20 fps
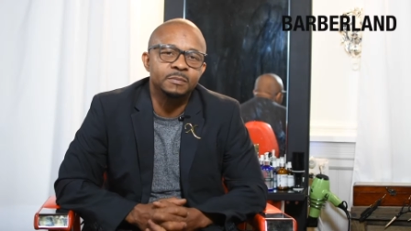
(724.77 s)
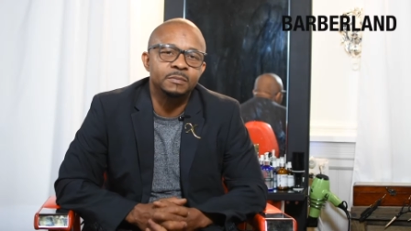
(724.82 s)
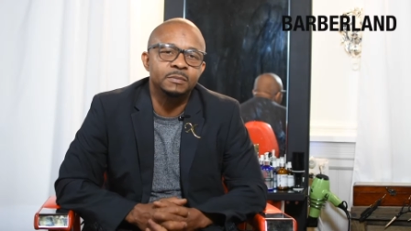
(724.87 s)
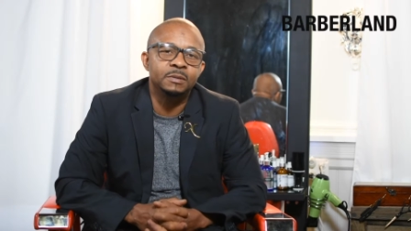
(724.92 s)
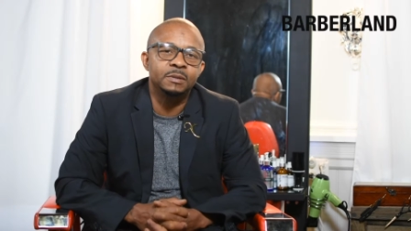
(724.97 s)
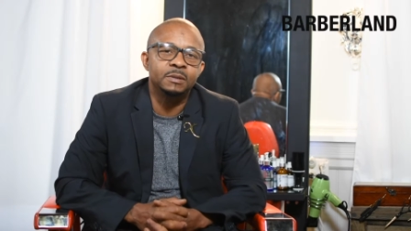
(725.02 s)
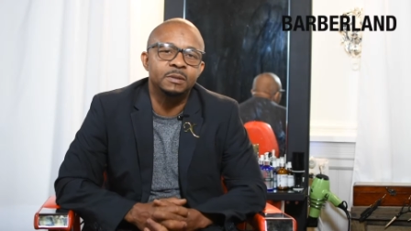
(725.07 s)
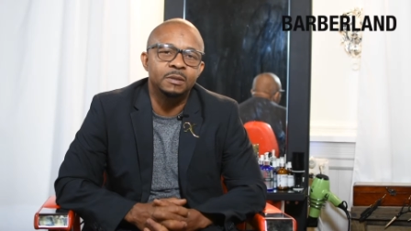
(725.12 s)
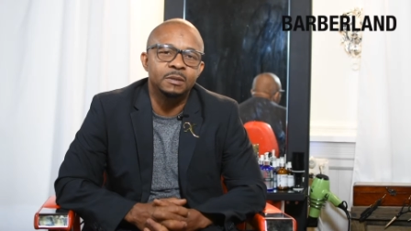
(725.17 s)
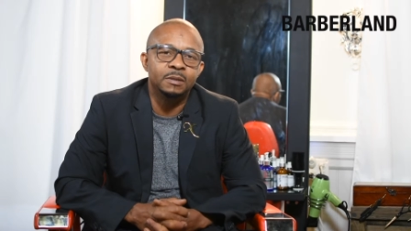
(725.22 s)

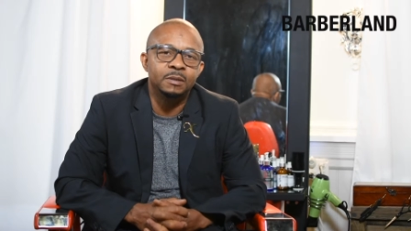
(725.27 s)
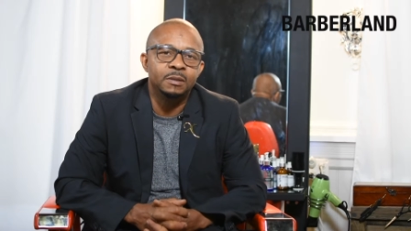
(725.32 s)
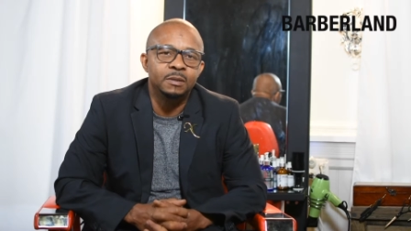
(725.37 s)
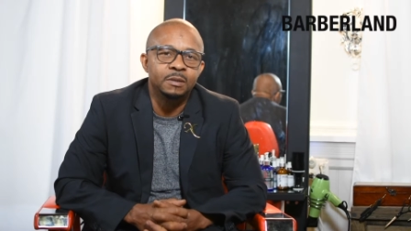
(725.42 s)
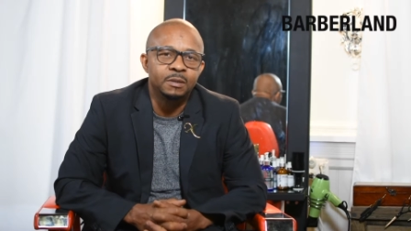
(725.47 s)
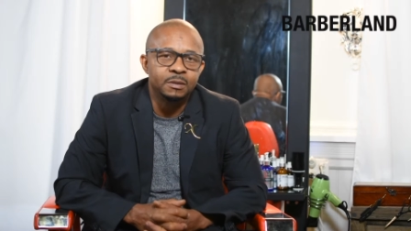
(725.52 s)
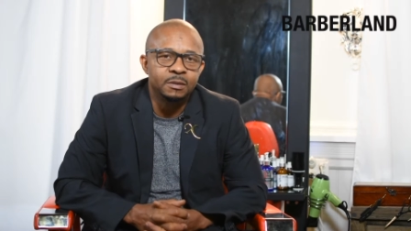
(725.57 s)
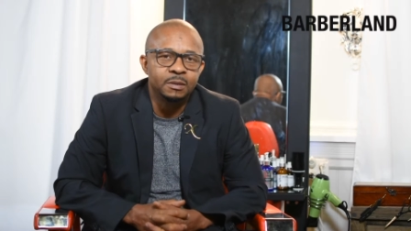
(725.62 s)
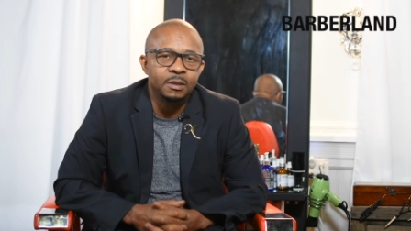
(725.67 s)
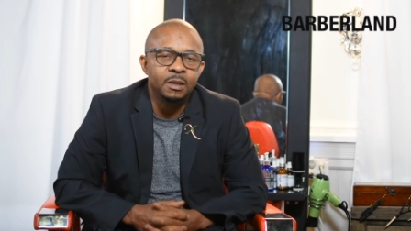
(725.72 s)
Wow.
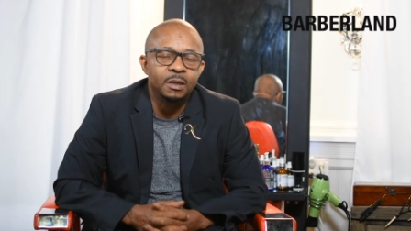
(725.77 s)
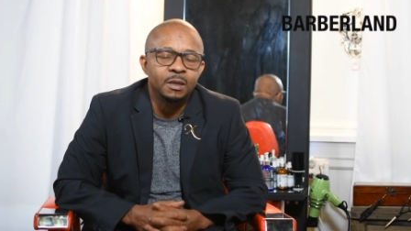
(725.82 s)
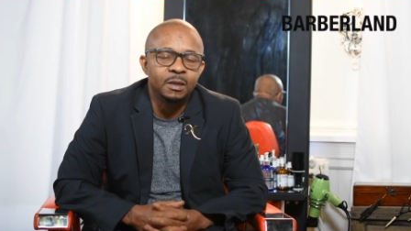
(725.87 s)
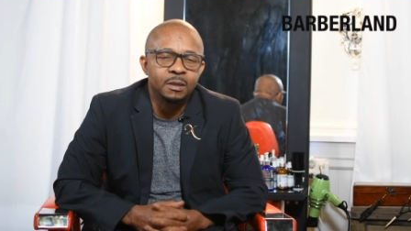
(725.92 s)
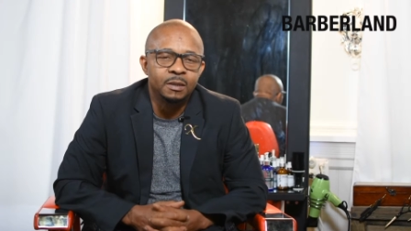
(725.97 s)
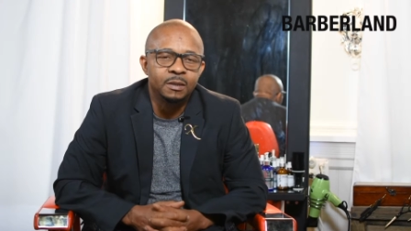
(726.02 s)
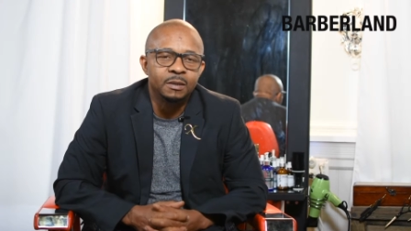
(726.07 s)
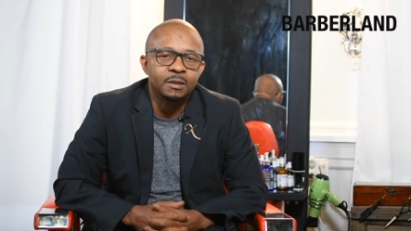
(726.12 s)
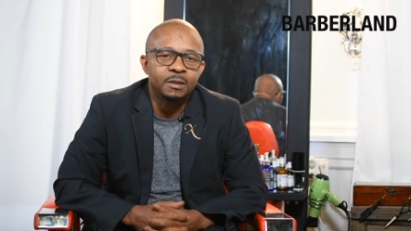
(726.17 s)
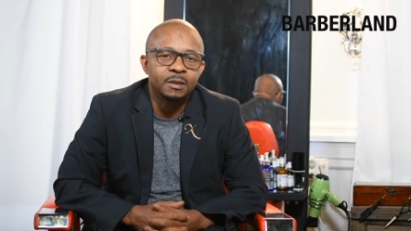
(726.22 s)
Yeah,
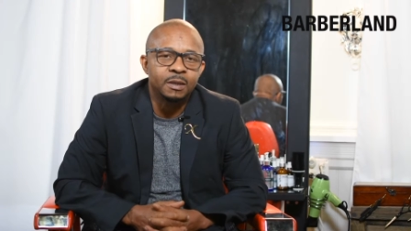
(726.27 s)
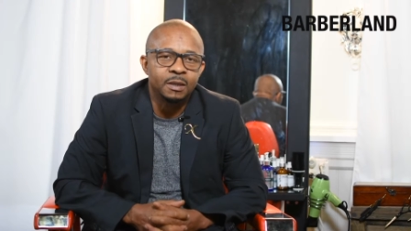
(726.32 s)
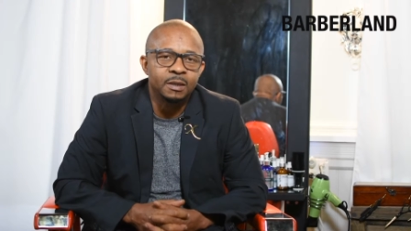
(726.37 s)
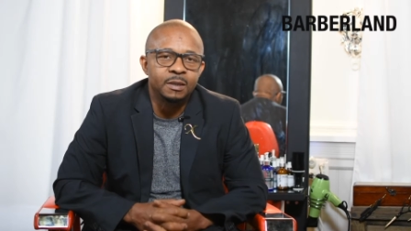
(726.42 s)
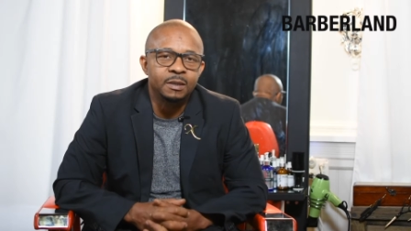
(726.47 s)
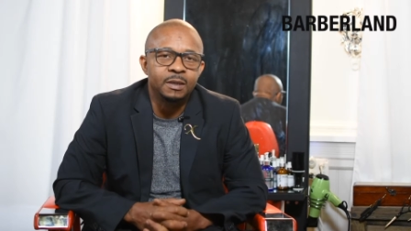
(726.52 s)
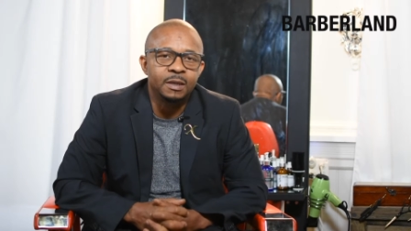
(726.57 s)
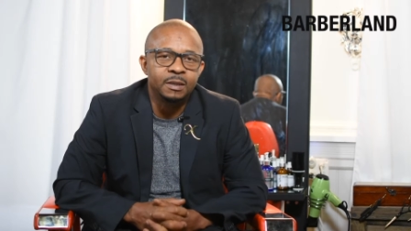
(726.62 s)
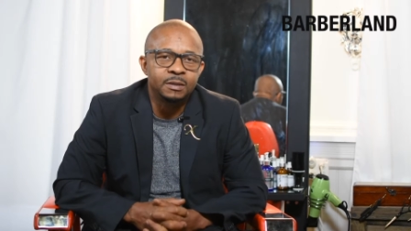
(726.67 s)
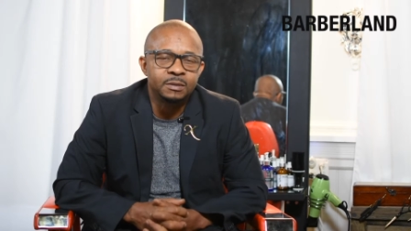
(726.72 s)

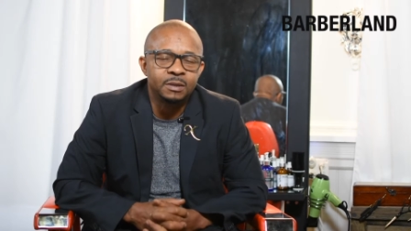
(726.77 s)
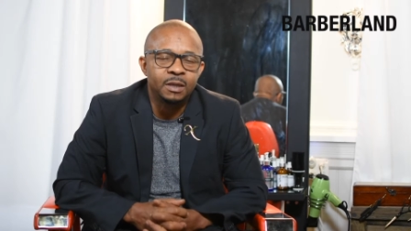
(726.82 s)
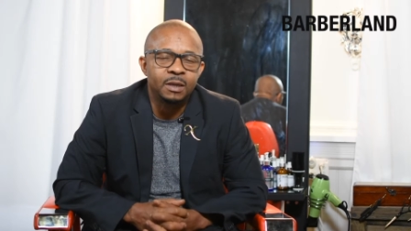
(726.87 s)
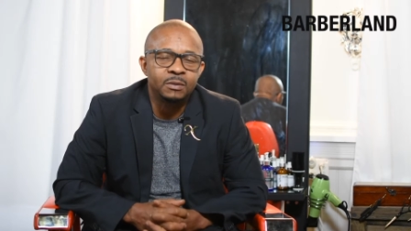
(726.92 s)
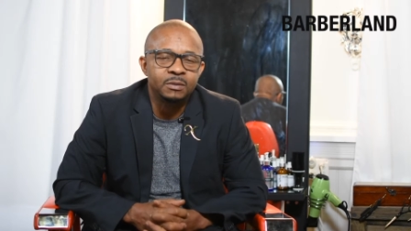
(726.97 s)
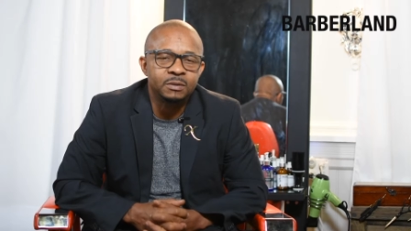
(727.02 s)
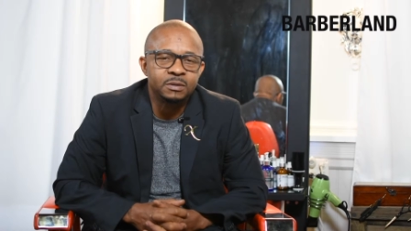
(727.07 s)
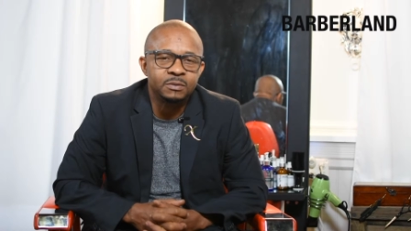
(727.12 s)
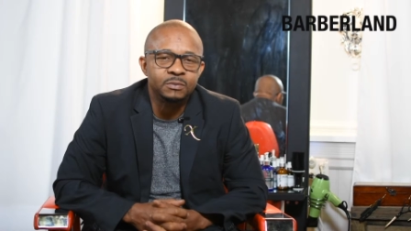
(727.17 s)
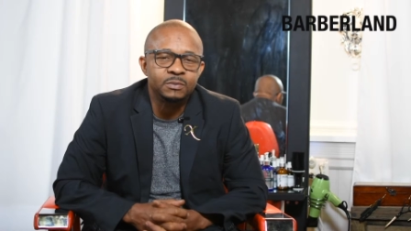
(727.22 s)
and that's that
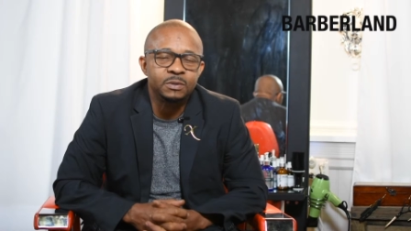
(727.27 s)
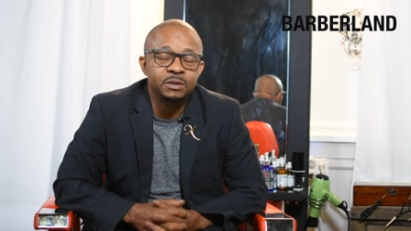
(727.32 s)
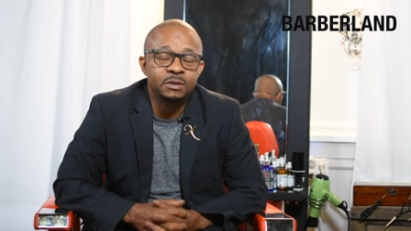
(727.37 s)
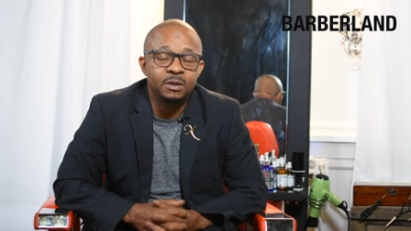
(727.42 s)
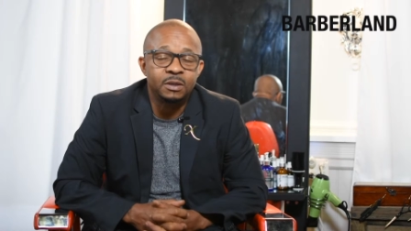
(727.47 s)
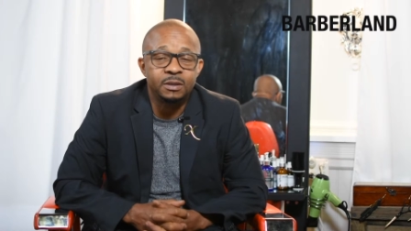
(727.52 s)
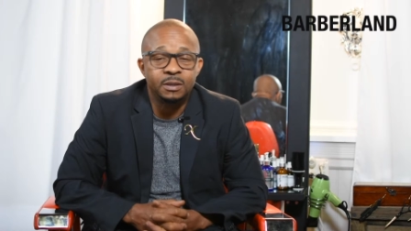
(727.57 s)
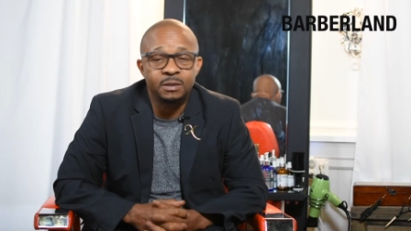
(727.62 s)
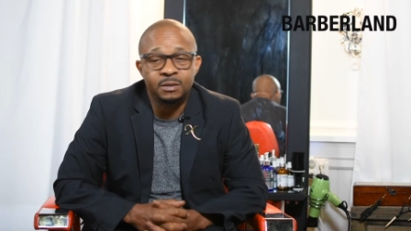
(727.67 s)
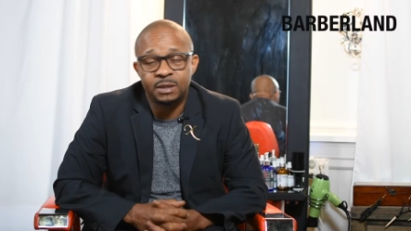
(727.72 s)
was we
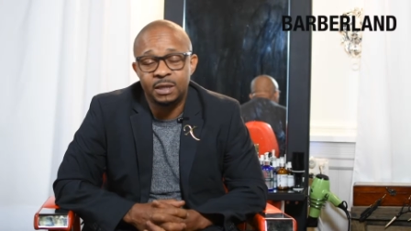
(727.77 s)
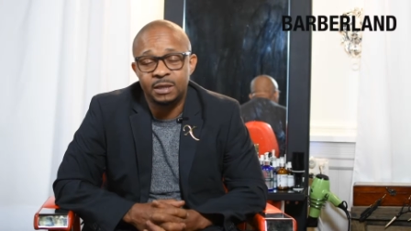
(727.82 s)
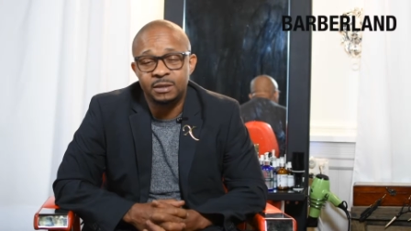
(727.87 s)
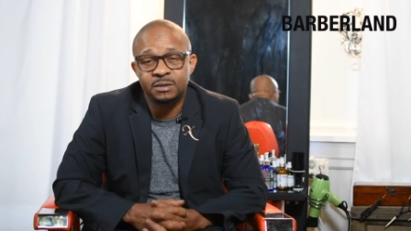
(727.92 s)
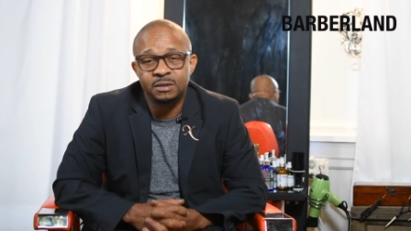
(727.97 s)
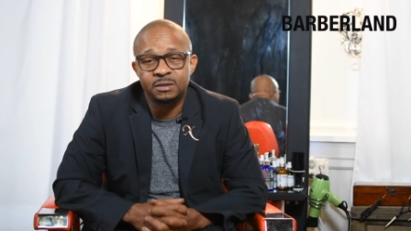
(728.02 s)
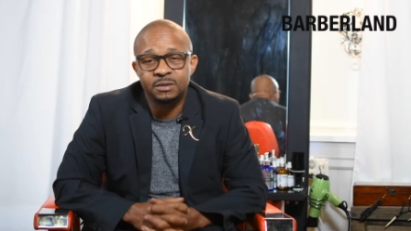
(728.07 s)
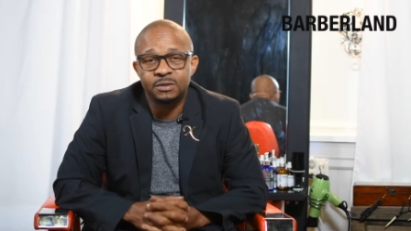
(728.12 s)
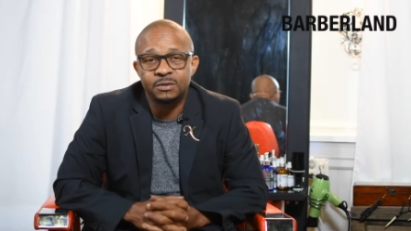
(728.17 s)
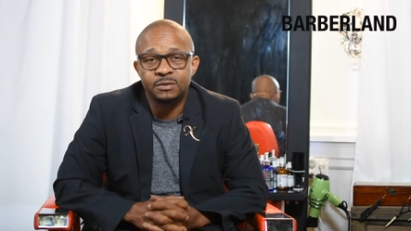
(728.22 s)
started this like
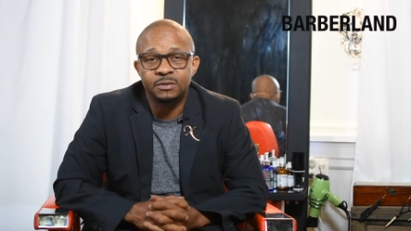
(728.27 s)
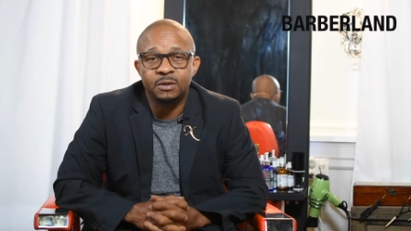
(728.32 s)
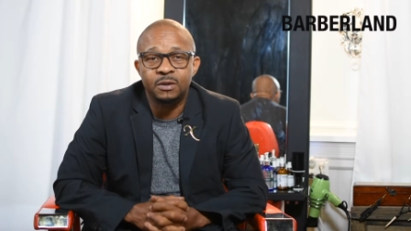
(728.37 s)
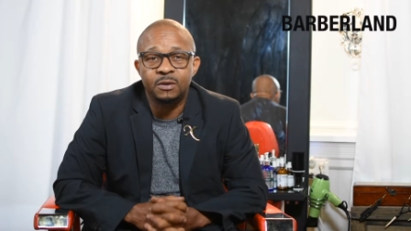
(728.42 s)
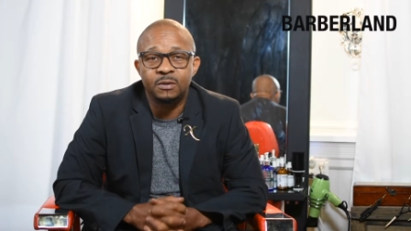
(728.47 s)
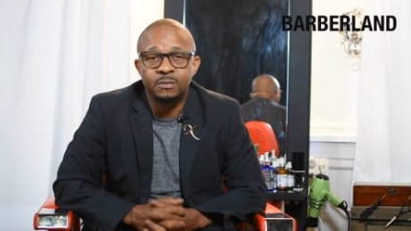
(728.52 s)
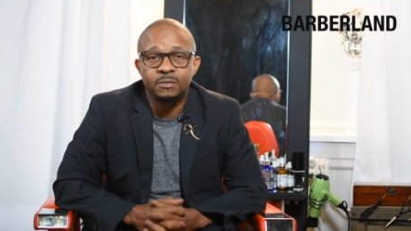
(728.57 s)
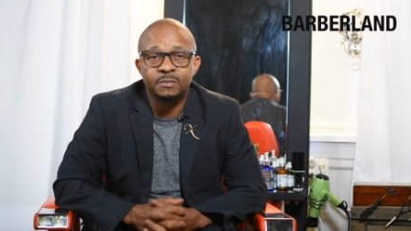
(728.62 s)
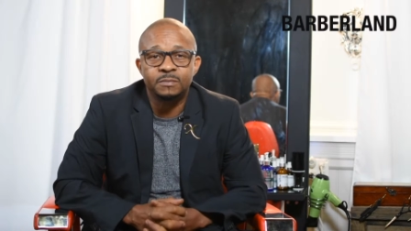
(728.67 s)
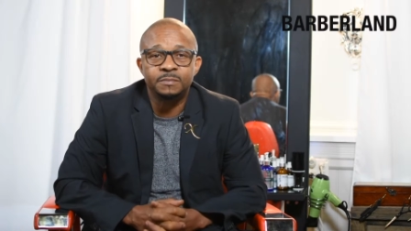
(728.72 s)
six years
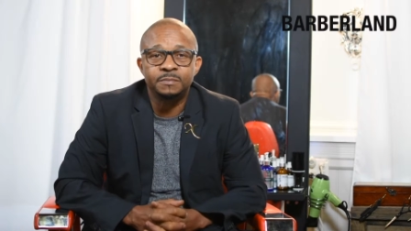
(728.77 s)
ago.